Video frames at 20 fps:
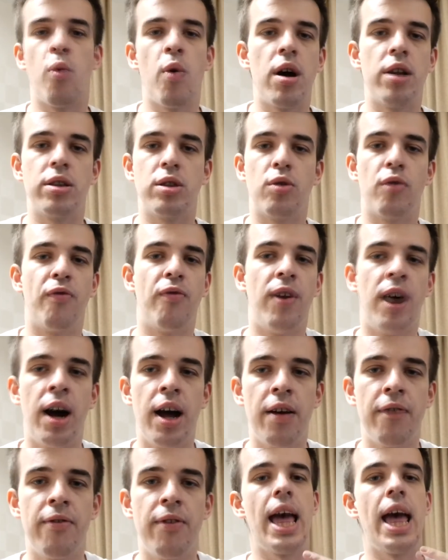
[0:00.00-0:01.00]
1 to
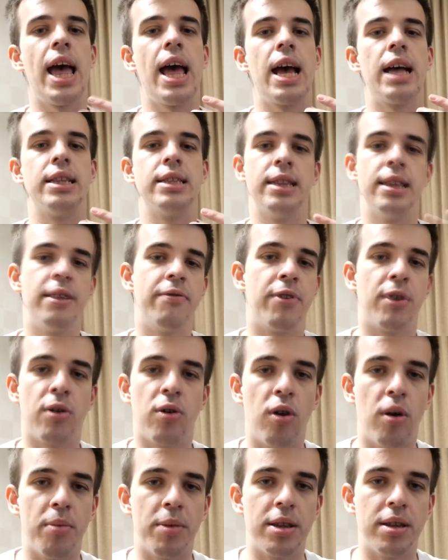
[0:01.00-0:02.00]
5 and leave a
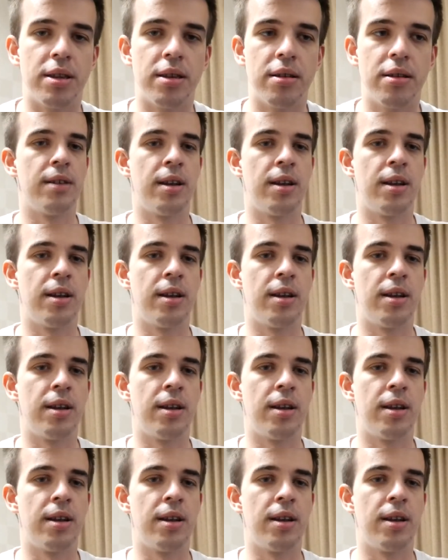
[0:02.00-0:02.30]
comment.